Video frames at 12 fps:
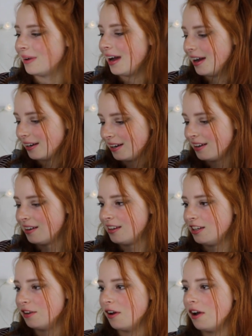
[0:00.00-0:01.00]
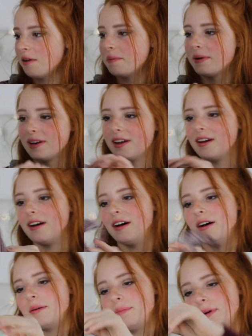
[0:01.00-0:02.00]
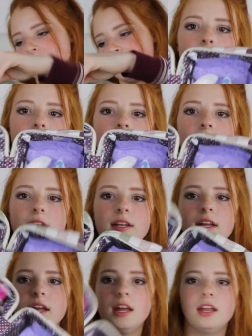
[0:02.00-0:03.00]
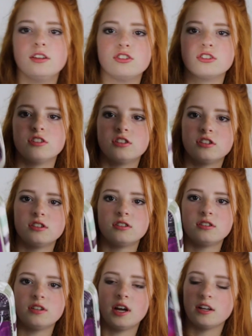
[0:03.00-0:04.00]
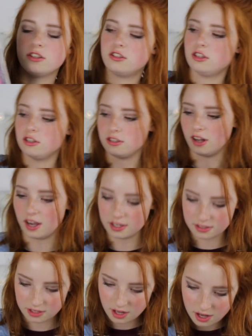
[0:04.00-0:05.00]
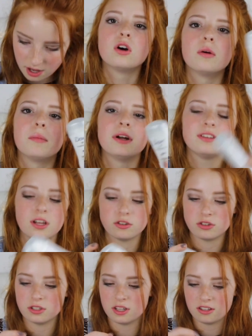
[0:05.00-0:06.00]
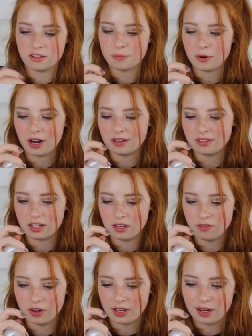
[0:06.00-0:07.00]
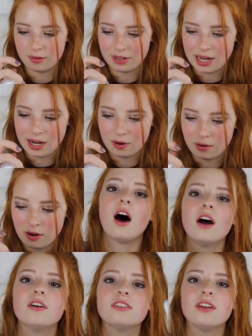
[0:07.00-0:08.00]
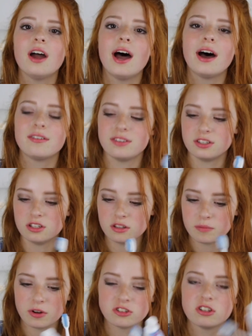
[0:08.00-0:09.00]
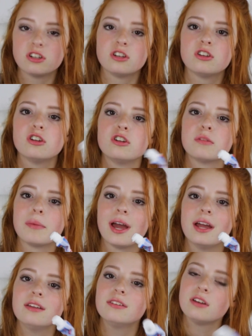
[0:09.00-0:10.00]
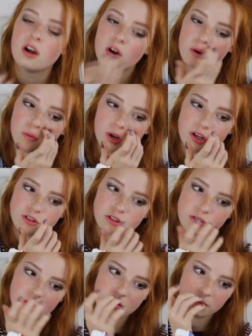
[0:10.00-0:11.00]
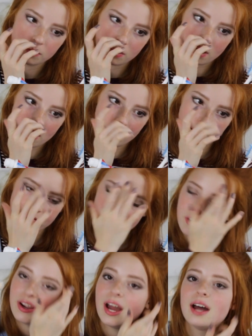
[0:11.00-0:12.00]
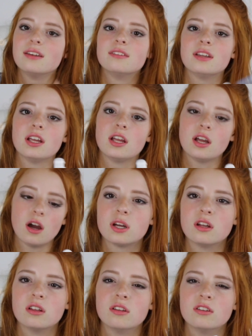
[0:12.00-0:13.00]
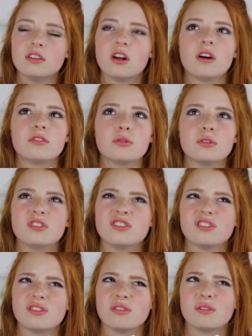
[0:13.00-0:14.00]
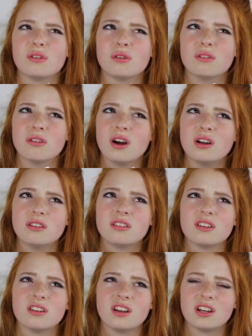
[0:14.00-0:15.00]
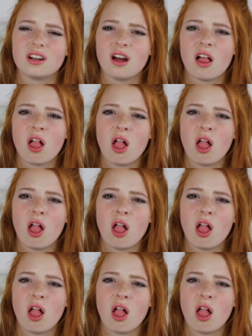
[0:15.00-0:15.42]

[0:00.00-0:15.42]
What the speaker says: bag. You open it up and it just has 2 sides. Got my deodorant. This has practically run out now. I also have a toothbrush and a toothpaste, which were very handy because afterwards you just feel so gross and like